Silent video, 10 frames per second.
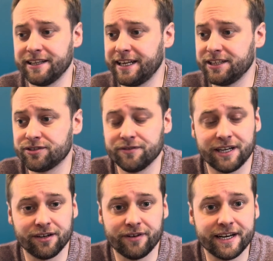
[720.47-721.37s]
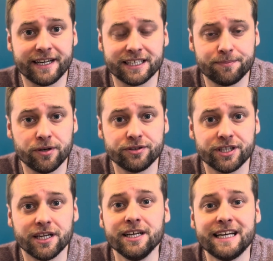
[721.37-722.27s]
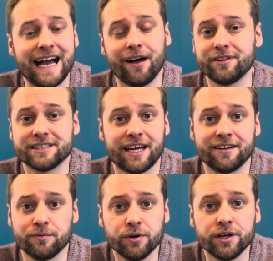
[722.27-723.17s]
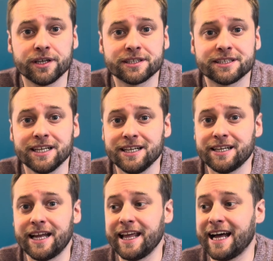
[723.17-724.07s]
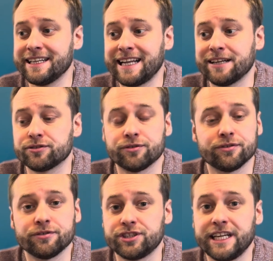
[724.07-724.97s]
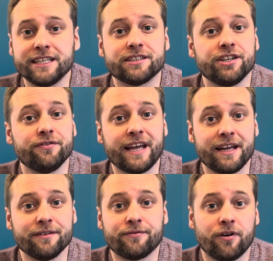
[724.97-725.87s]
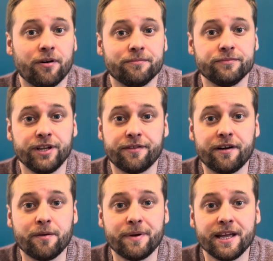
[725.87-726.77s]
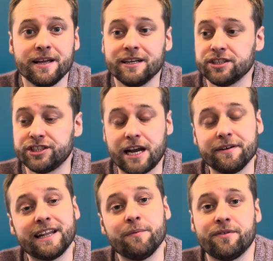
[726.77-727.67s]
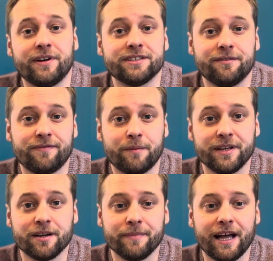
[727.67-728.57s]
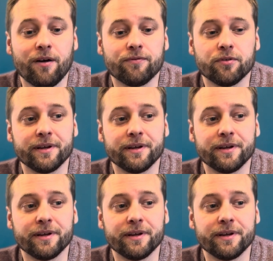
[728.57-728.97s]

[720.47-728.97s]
the nature of kind of graded exposure, how this kind of works, any handouts or sheets that you gained from your therapy, sharing them with friends and family can be helpful,